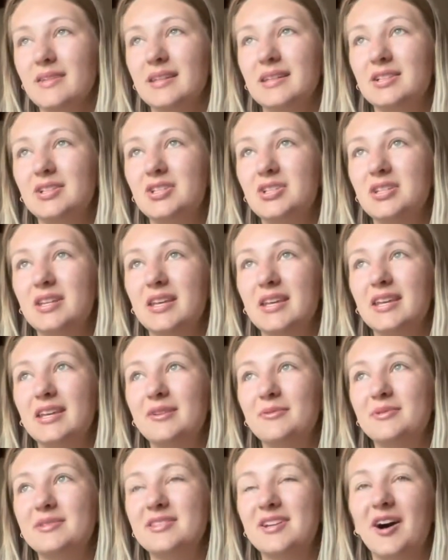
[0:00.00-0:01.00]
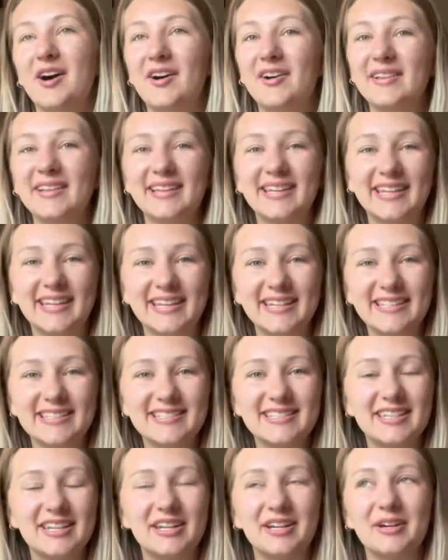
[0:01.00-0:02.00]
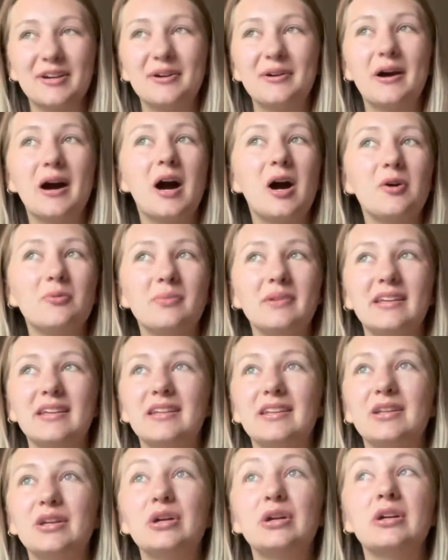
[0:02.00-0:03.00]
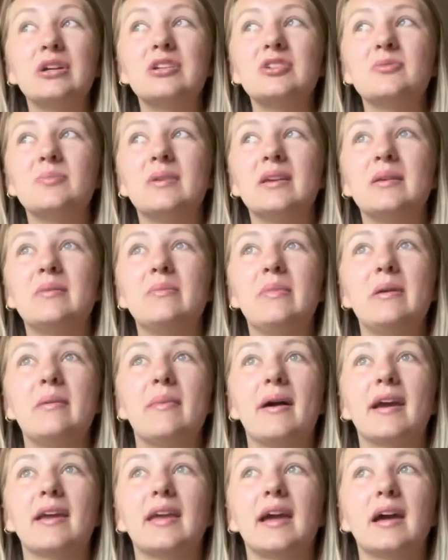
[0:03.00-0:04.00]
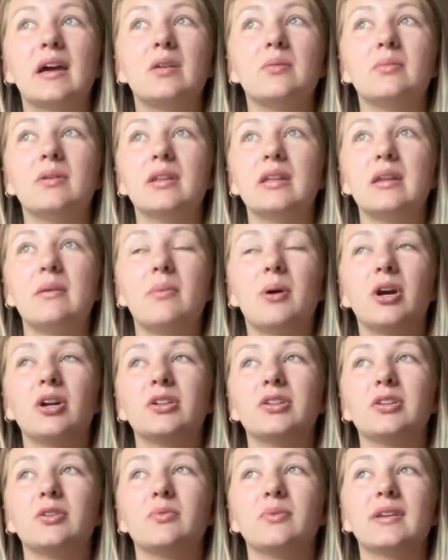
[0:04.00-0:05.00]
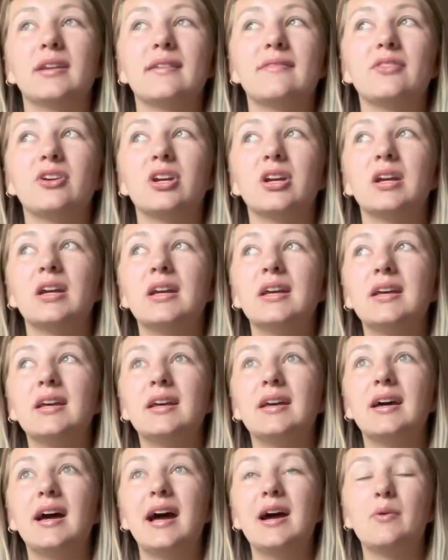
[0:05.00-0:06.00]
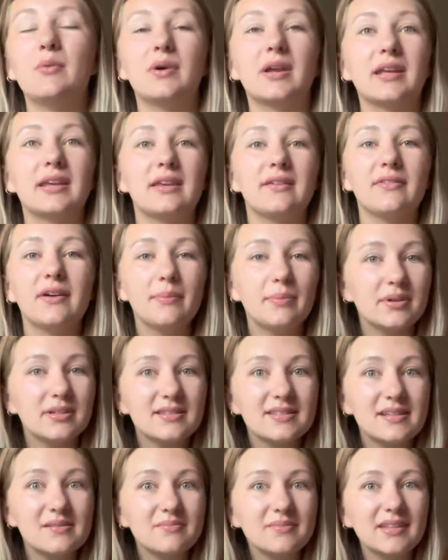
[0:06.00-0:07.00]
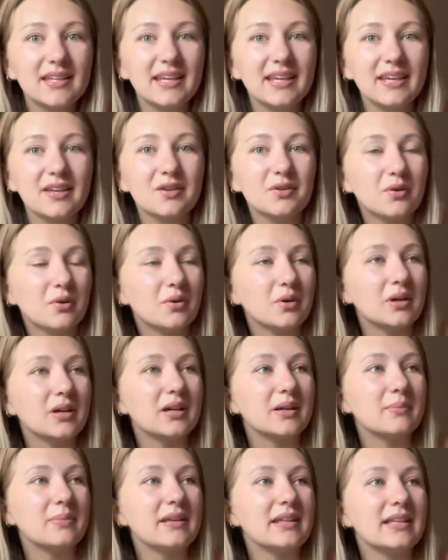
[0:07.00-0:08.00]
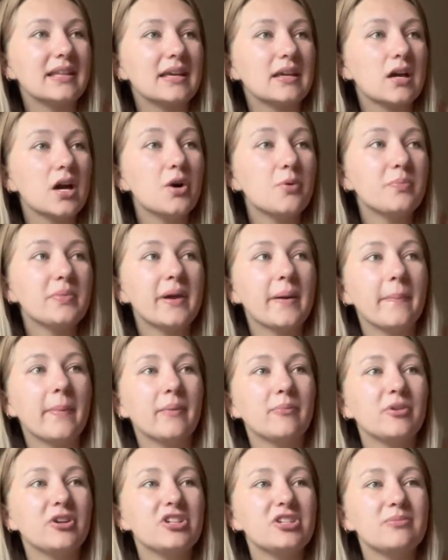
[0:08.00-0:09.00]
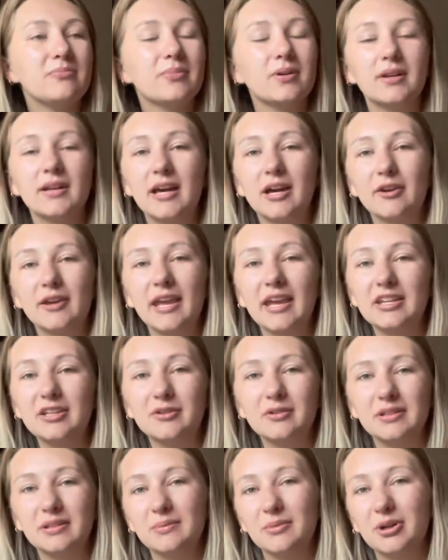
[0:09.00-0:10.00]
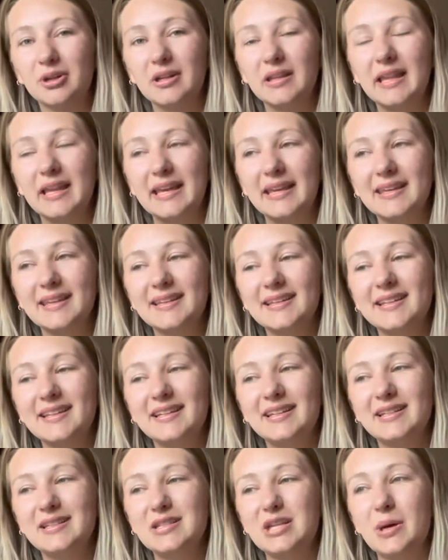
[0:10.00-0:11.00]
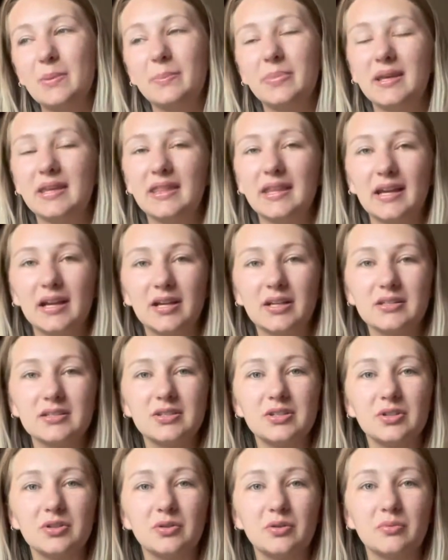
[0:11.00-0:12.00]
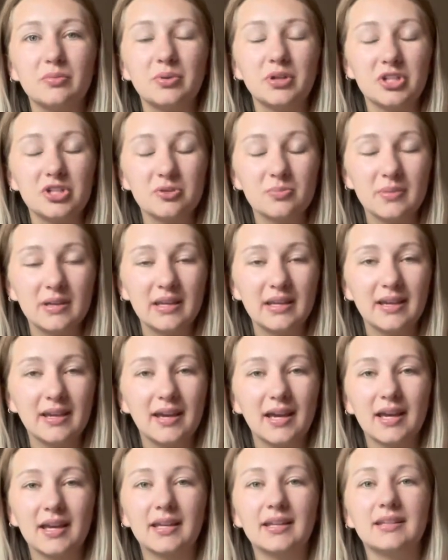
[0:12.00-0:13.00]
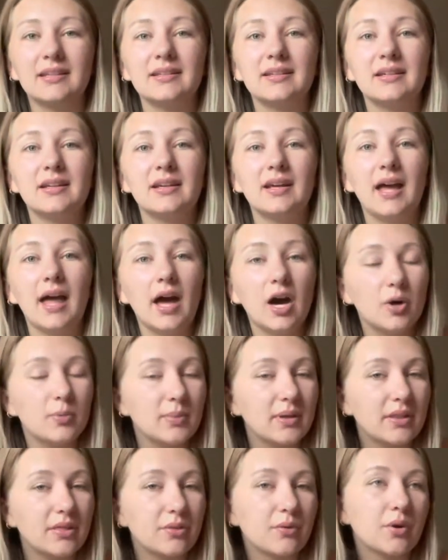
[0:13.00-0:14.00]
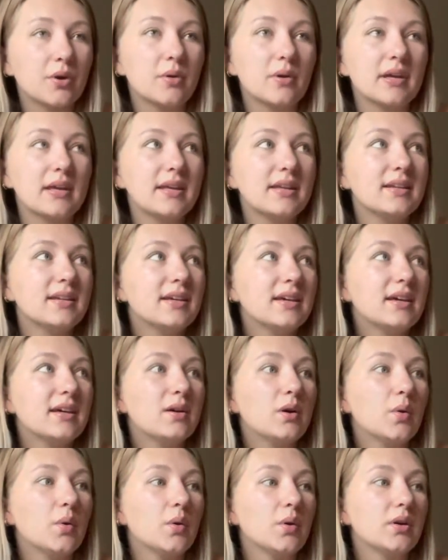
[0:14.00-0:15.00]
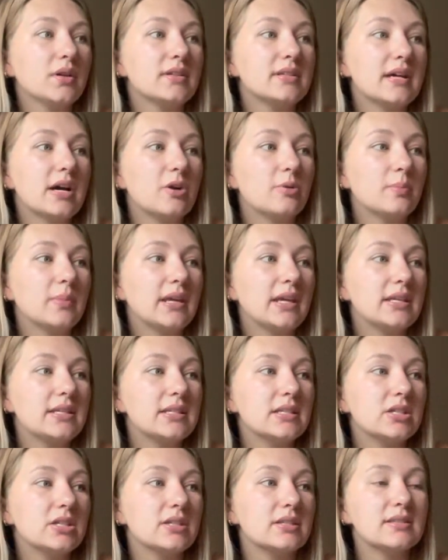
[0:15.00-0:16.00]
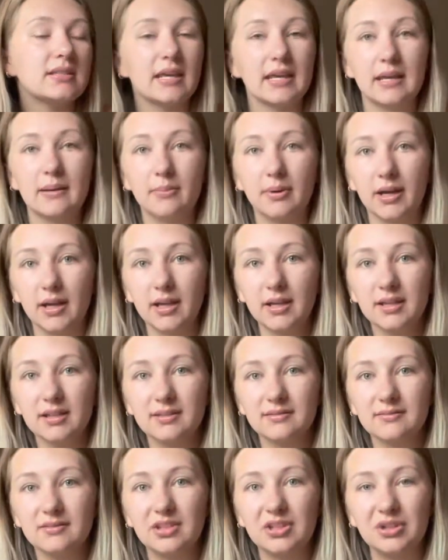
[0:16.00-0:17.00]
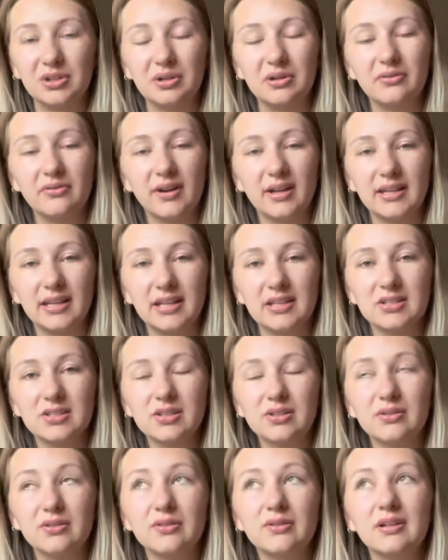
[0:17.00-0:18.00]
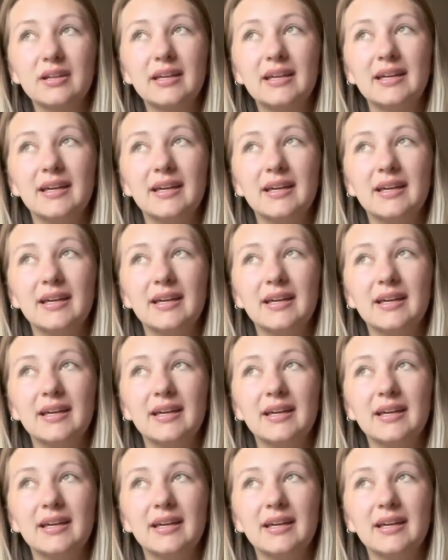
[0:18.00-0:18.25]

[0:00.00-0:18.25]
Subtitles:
she was all in to, you know, help me and encourage me and be my accountability partner whenever I want to give up on something, or be like, oh, yep, I'm reaching burnout, can't do it anymore. Like, you know, be there to push me and help me through it, or tell me to just take a break, you know, if I need to.